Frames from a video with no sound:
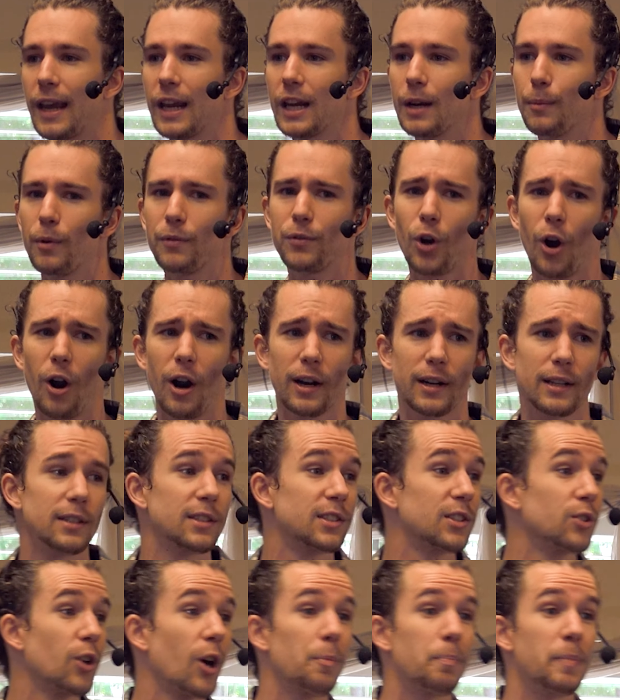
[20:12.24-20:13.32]
kingdom of
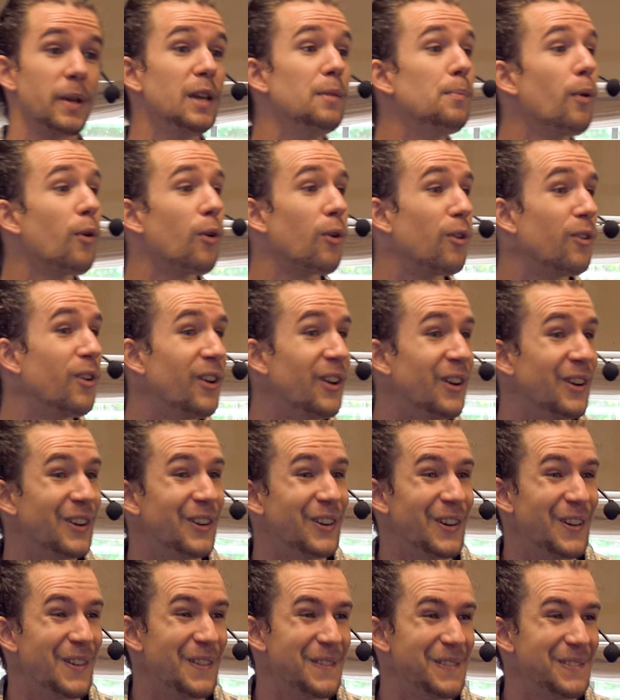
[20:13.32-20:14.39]
darkness, not people.
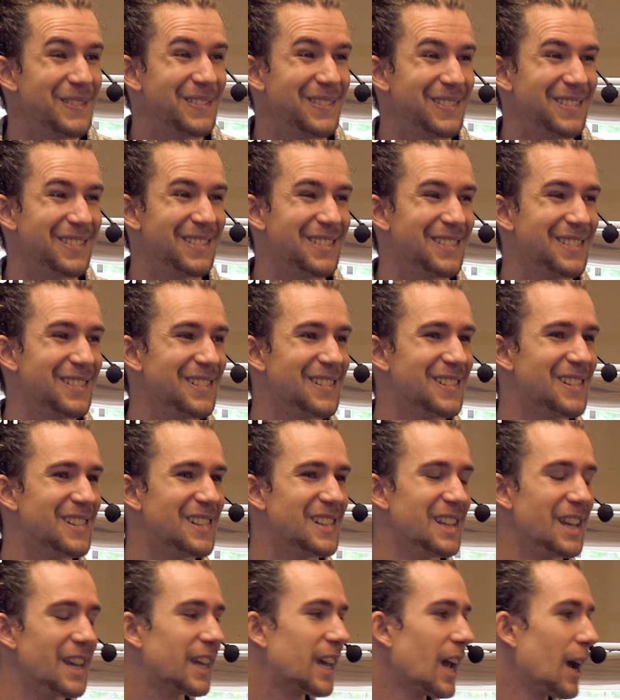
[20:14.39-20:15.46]
He